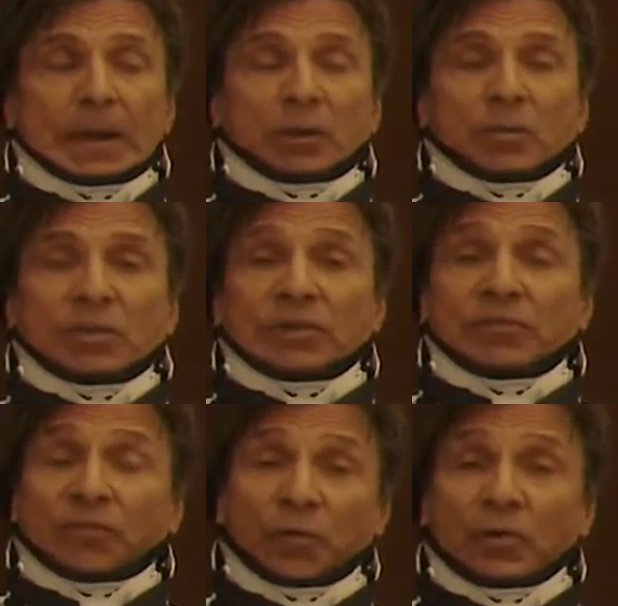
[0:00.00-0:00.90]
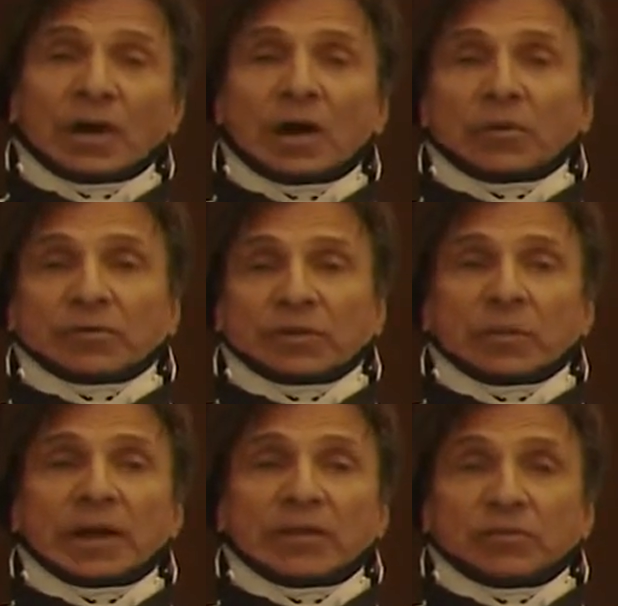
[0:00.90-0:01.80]
Within 4 hours, now
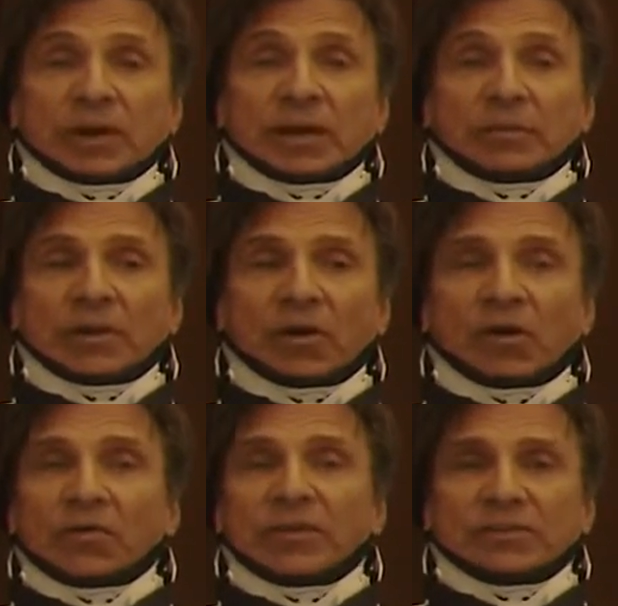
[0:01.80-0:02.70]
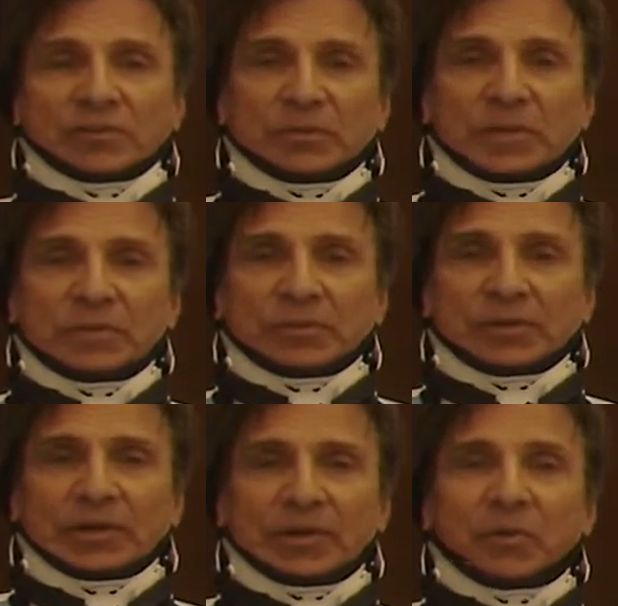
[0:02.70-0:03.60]
mind you, I had been to all these other
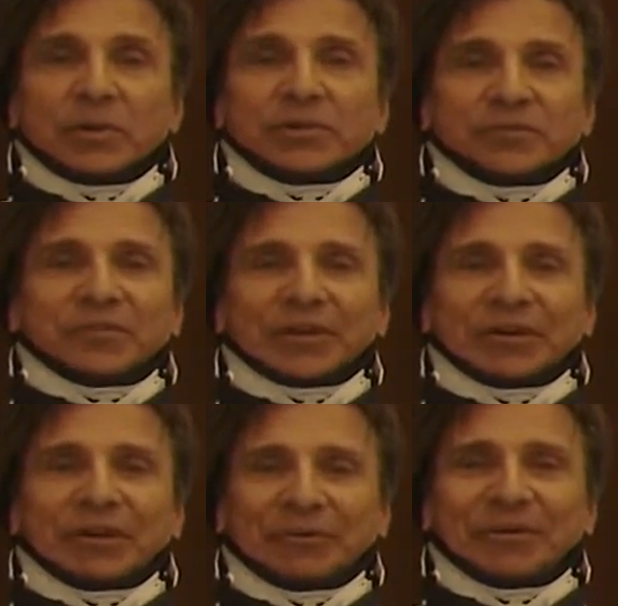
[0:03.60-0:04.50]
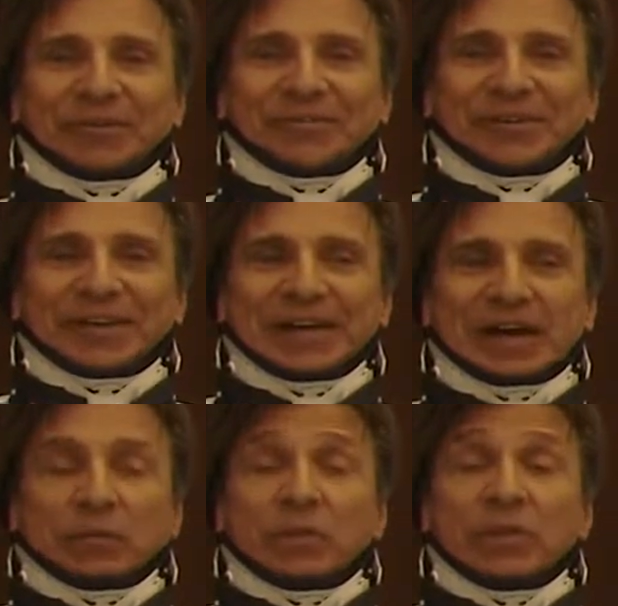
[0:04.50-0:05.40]
people and no one could figure out what was going
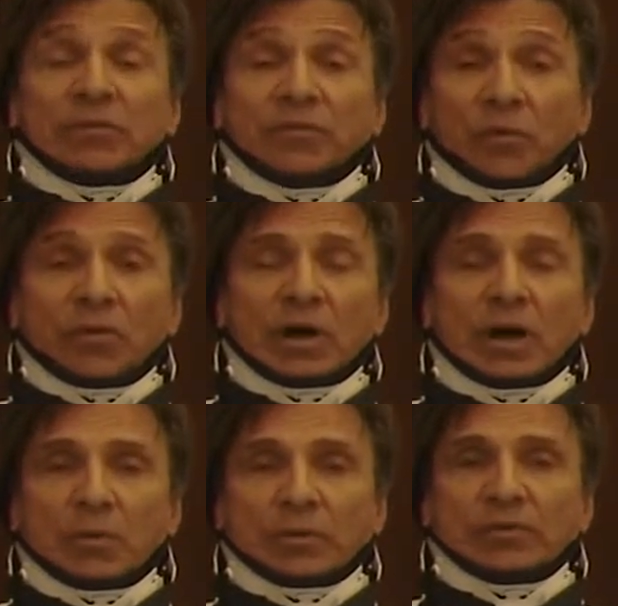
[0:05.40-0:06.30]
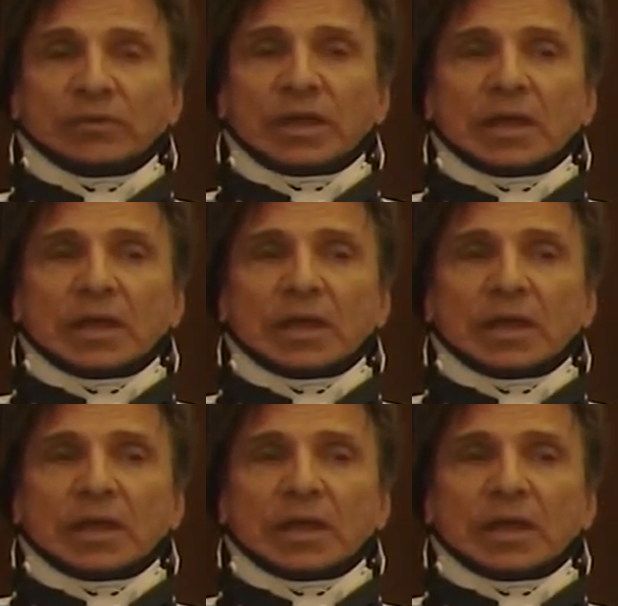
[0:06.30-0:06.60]
on. Within 4 hours,